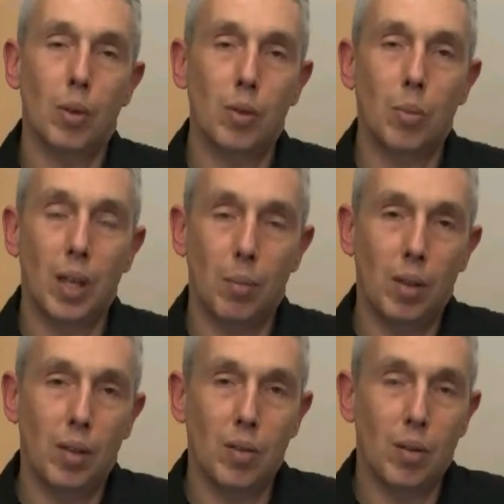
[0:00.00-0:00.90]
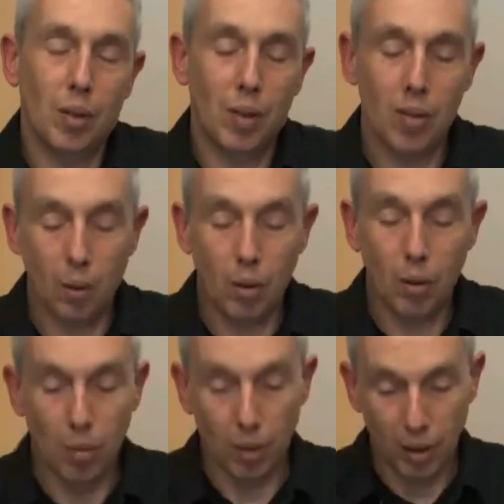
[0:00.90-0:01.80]
possible to be admitted. So there
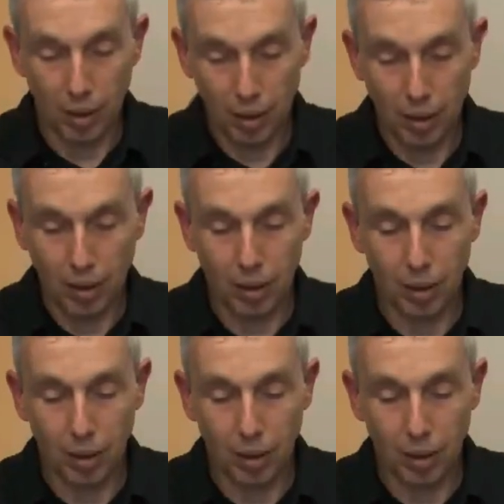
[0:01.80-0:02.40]
is no